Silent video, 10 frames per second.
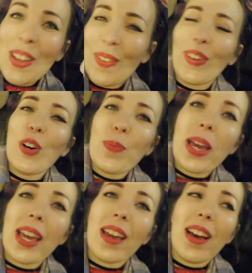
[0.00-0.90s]

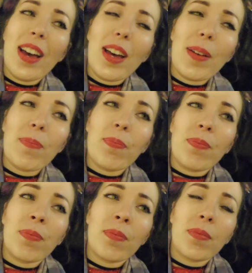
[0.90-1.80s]
filming um,
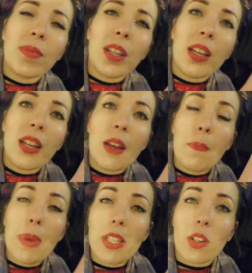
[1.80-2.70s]

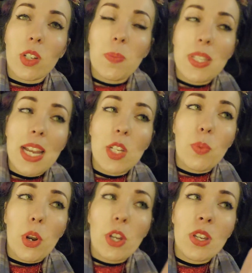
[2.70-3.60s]
bits of Christmas Day
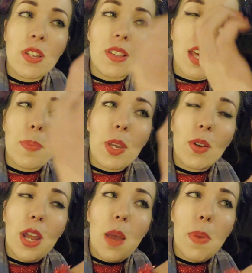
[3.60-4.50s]
tomorrow. So that'll be
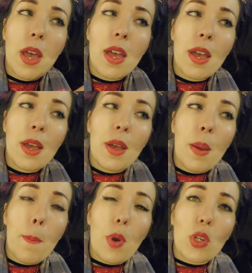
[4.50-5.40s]
going up
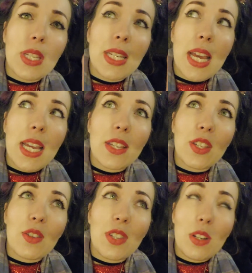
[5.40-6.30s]
Boxing Day.
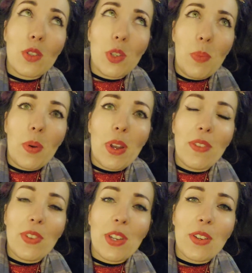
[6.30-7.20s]
So still tomorrow
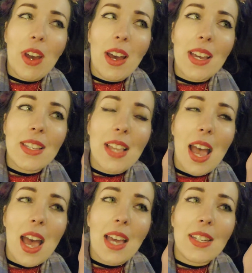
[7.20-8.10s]
for you guys.
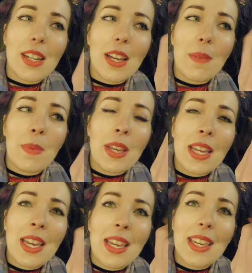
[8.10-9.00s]
And um,
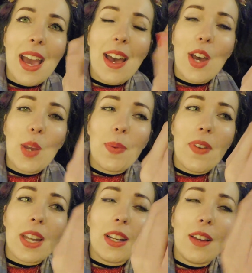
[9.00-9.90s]
yeah, I hope you've
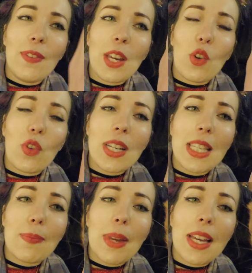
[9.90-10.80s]
had a lovely
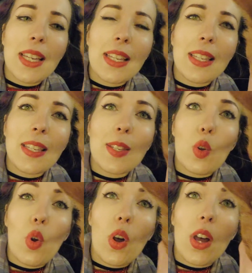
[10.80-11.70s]
Christmas
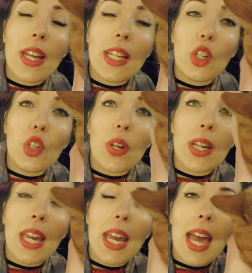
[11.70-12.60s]
or
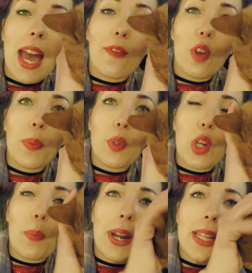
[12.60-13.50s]
enjoying it. Have you opened all
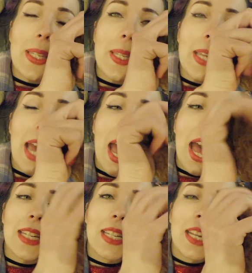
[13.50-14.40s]
your presents
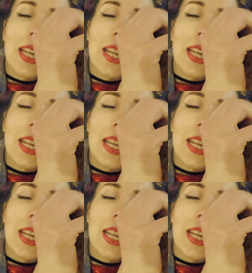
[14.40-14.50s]
yet?